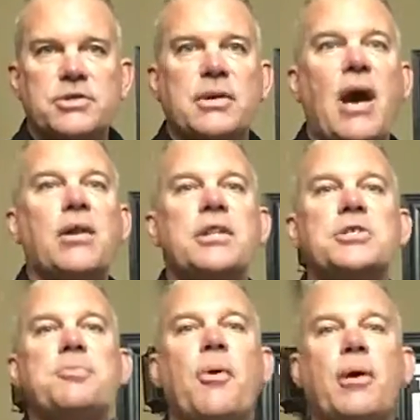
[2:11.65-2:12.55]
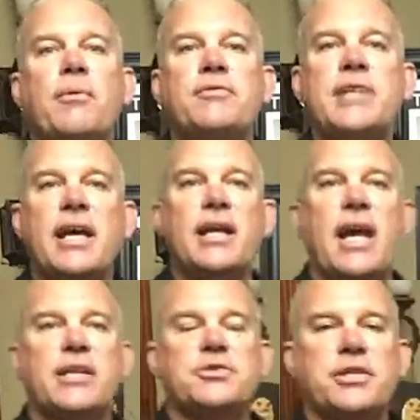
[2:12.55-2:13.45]
So now at this point, we've taken the
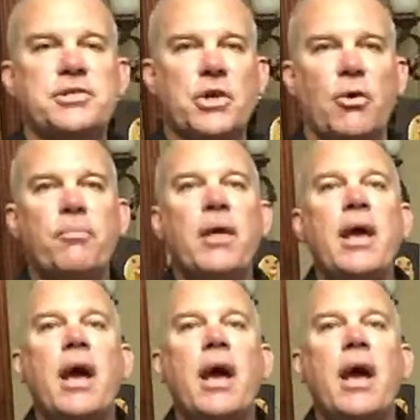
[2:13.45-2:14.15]
x-ray. So